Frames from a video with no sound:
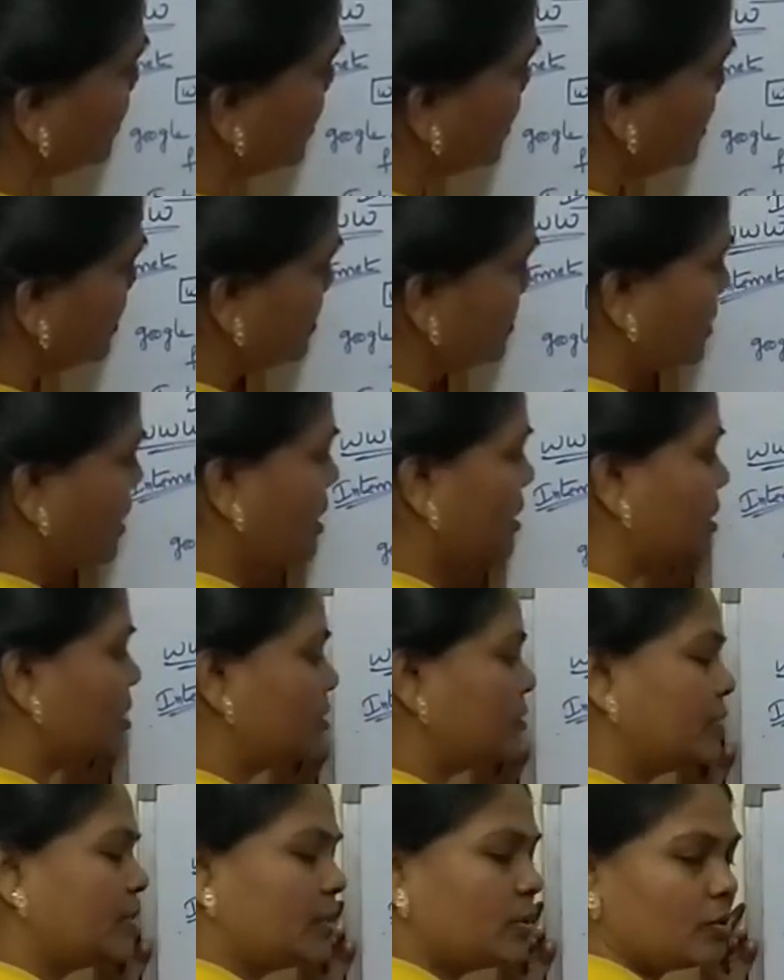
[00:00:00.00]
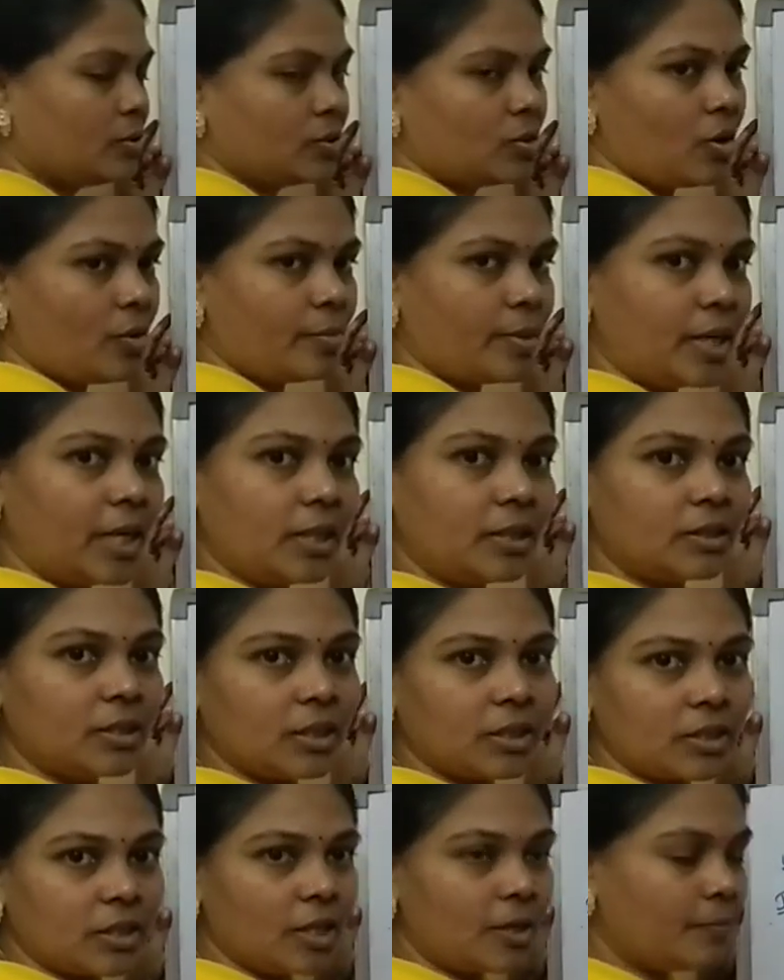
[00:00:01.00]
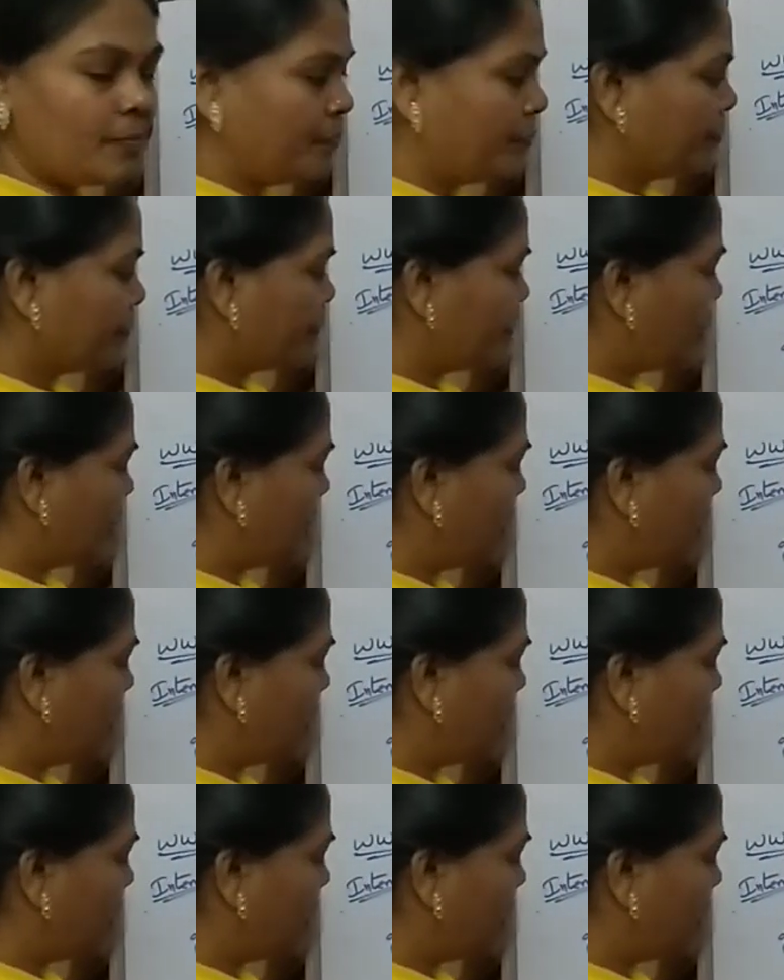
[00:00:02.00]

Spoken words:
install this Windows operating system, the